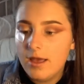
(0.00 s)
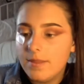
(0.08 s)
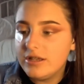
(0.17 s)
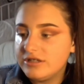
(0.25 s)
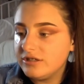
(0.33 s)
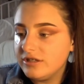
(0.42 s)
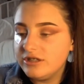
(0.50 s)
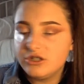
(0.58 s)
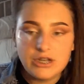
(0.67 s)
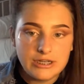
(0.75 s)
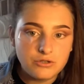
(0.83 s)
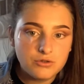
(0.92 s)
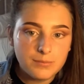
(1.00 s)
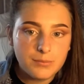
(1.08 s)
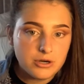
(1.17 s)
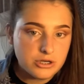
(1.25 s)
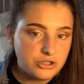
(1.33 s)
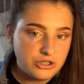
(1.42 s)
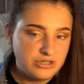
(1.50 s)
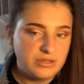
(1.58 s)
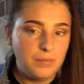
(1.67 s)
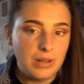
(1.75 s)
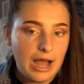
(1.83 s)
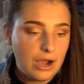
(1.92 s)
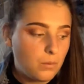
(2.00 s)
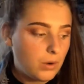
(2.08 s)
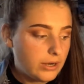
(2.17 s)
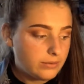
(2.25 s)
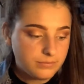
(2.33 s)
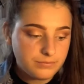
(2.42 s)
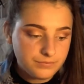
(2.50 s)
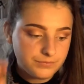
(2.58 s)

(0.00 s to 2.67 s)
This is in the shade Trooper, it's just the black one.